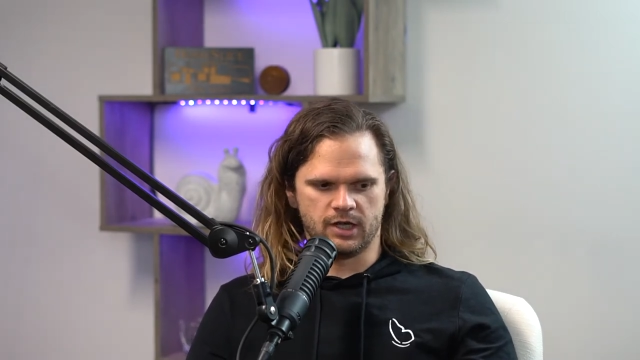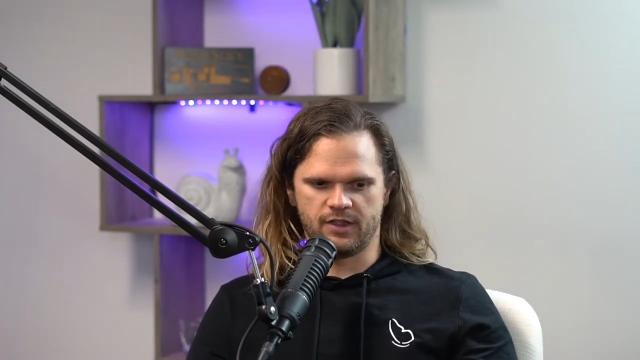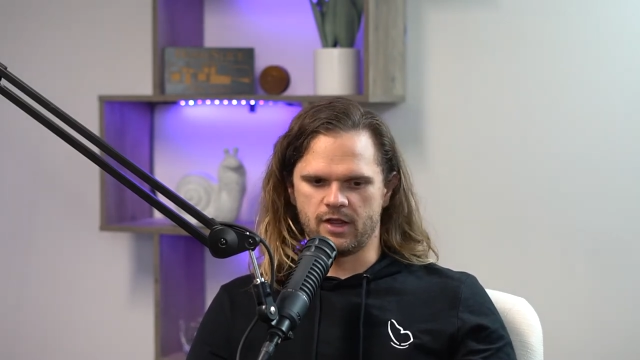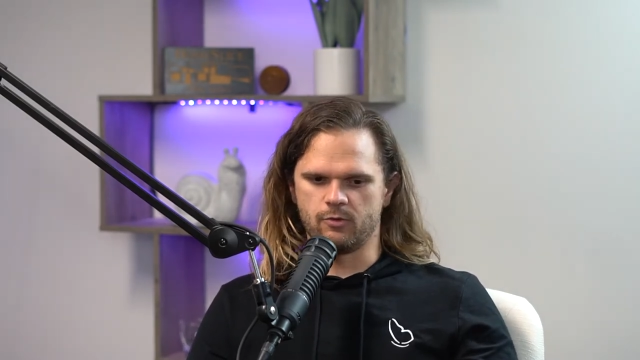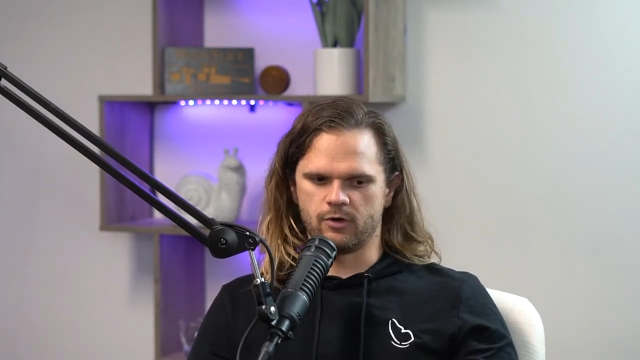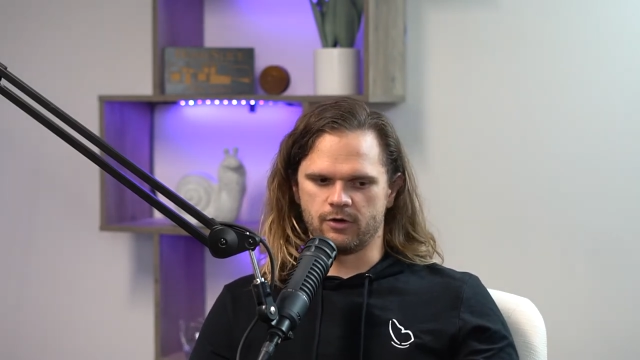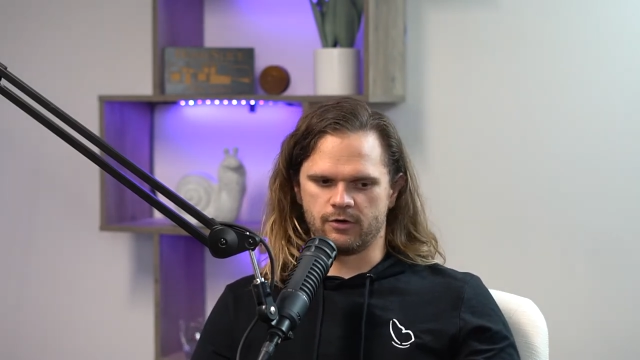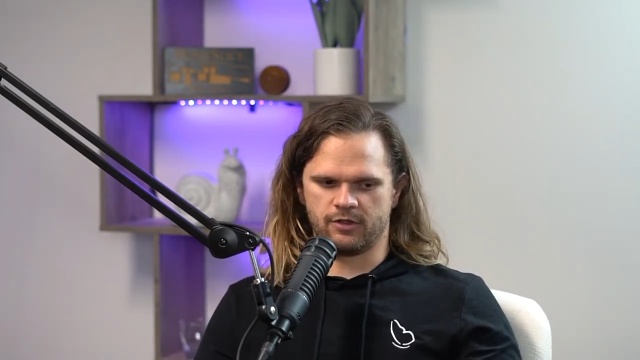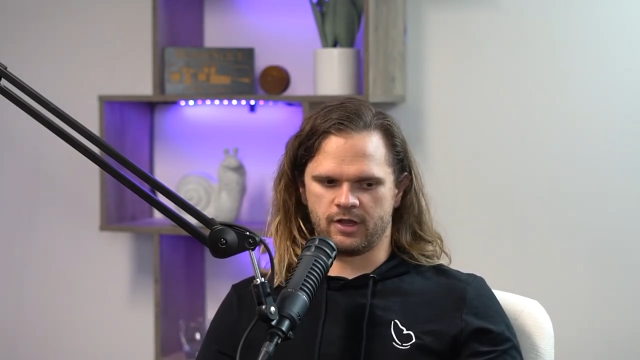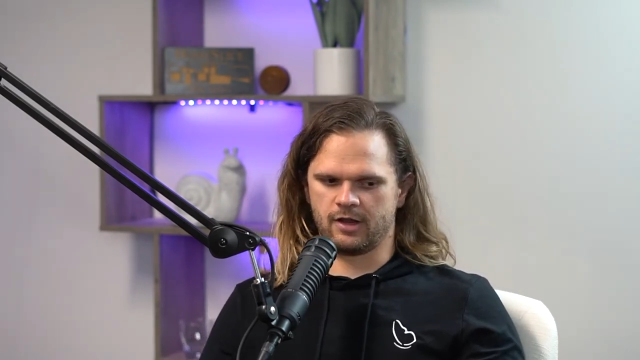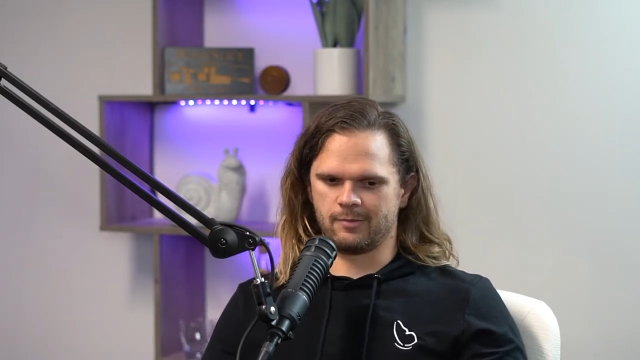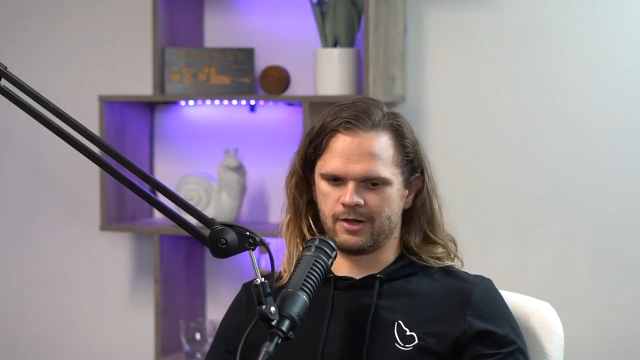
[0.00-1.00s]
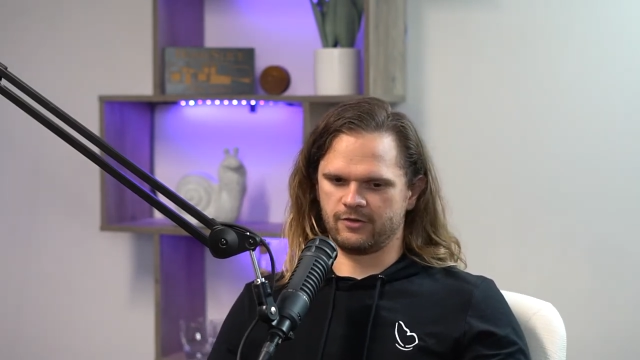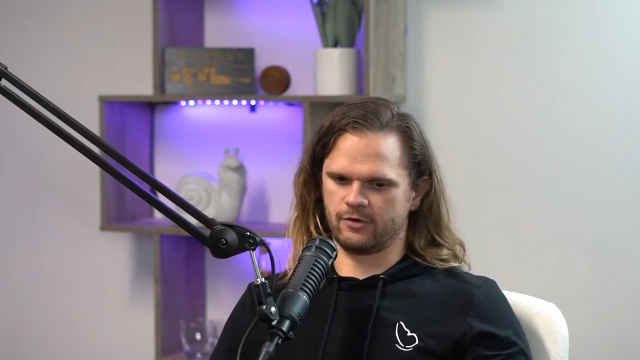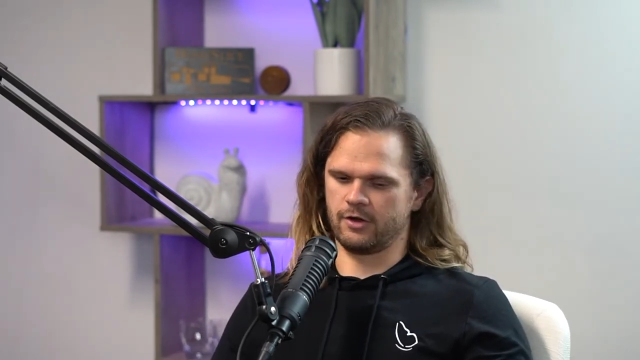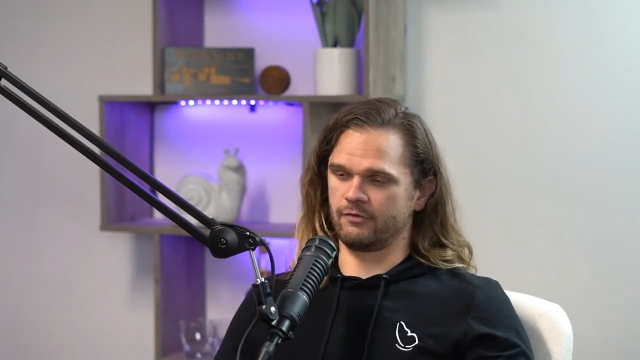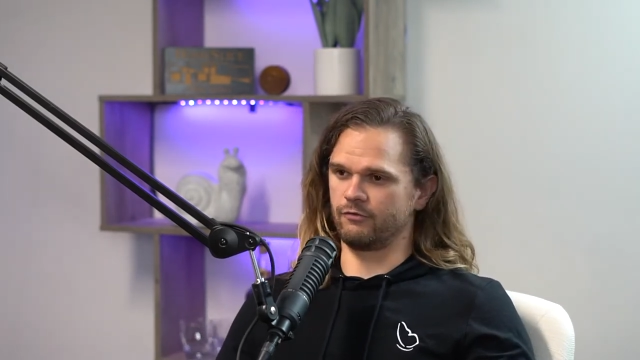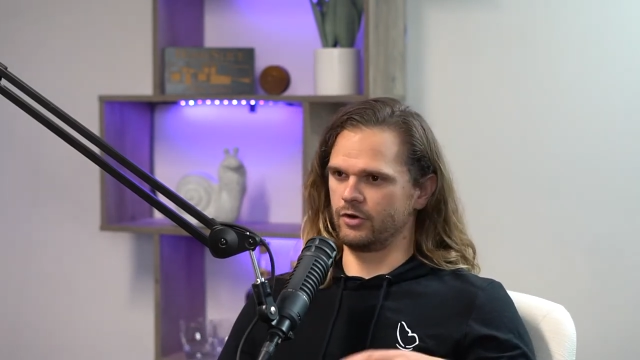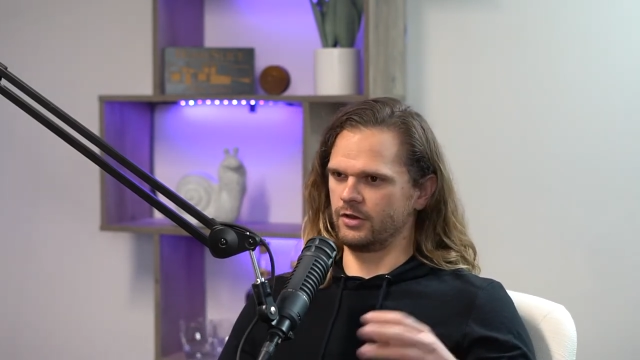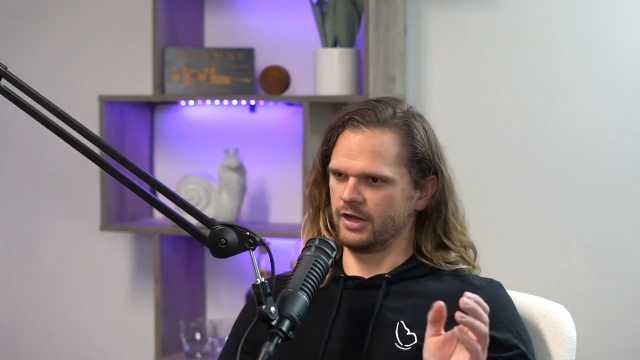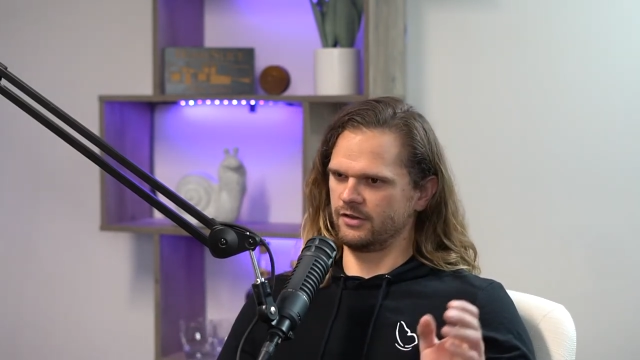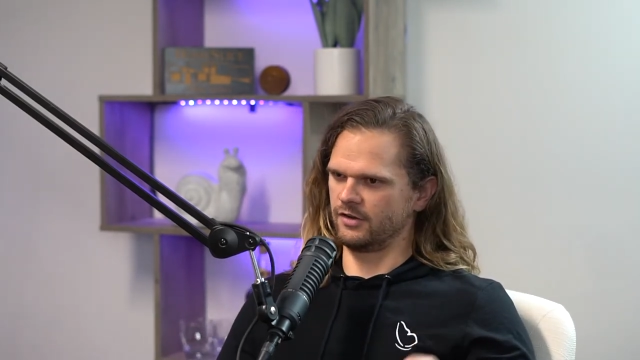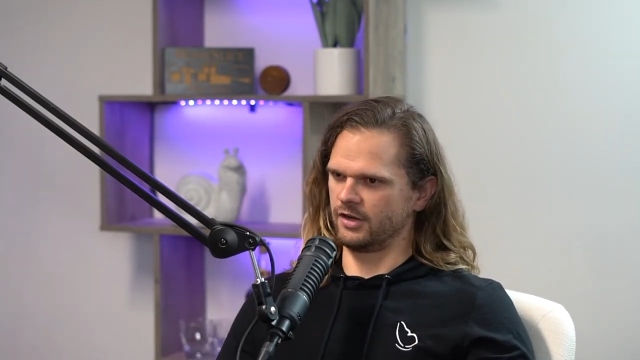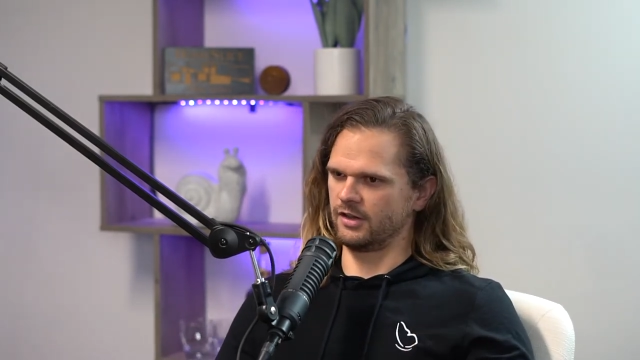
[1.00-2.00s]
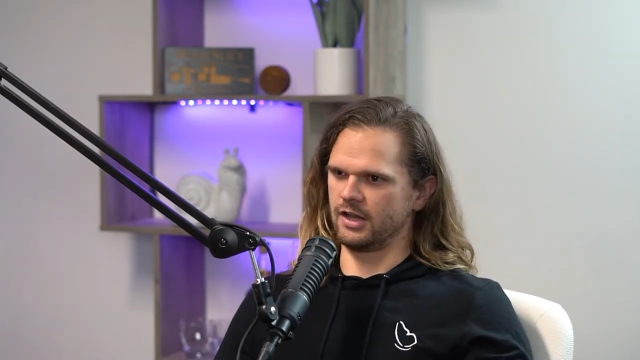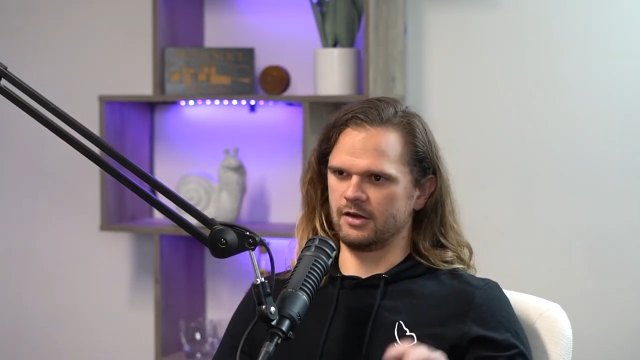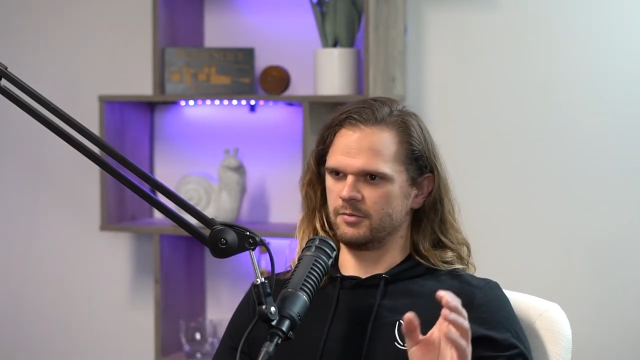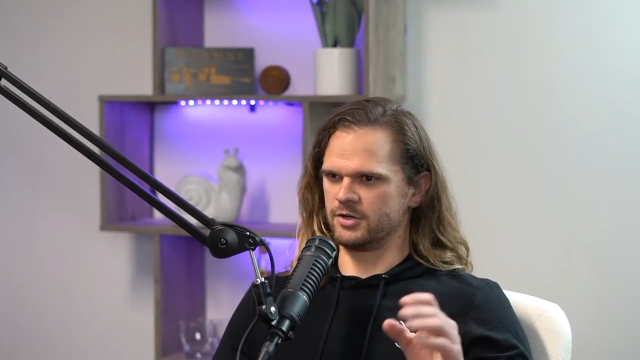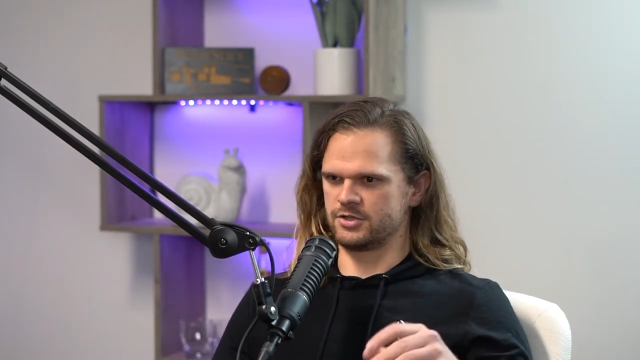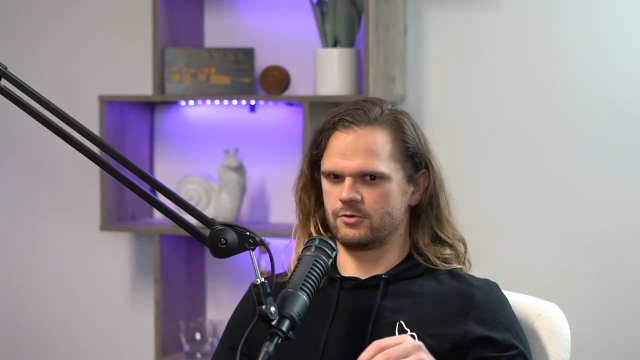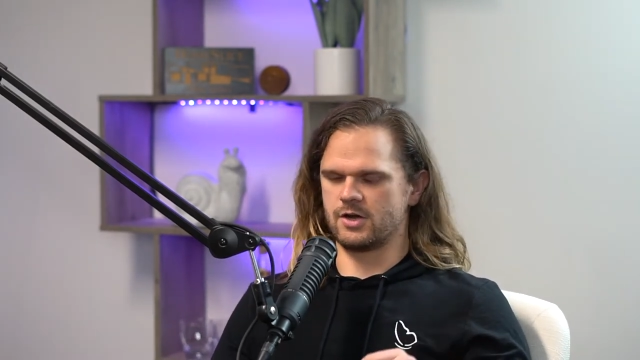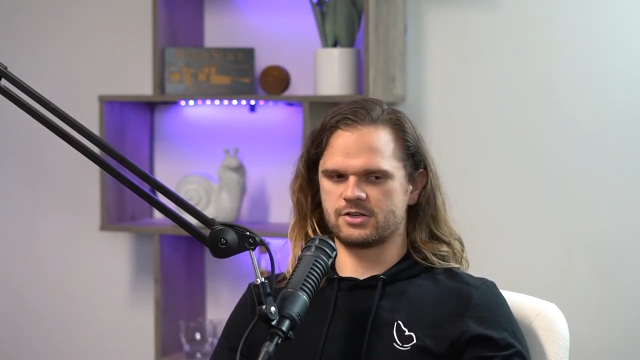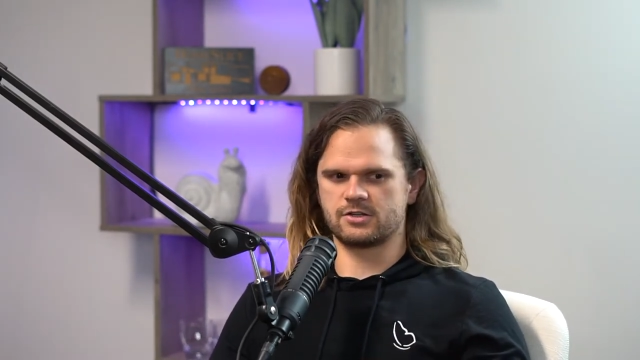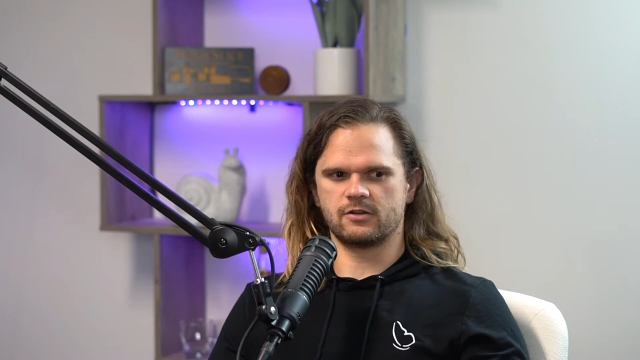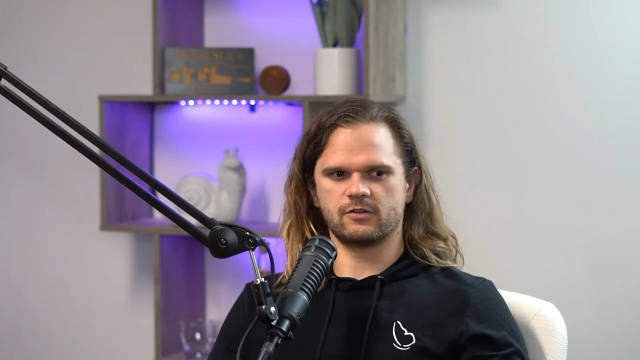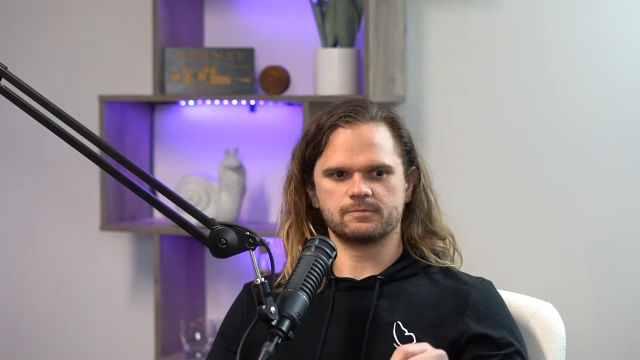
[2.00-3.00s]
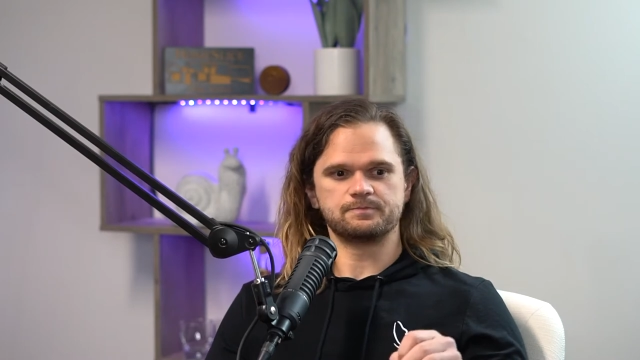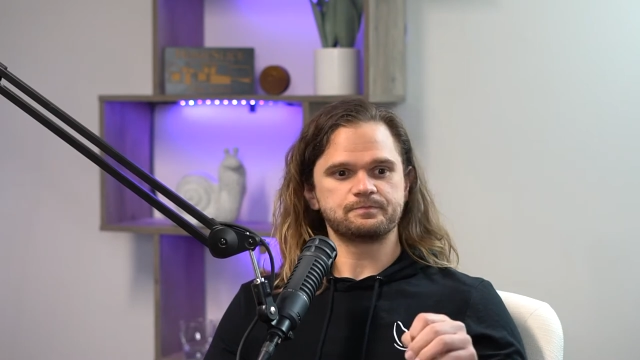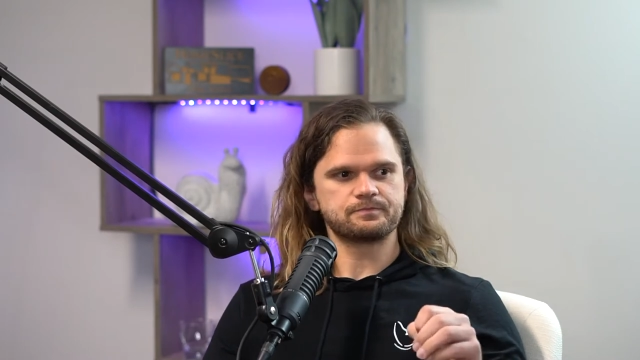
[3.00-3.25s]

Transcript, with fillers: They were thinking about starting freelancing, and they had a bunch of questions.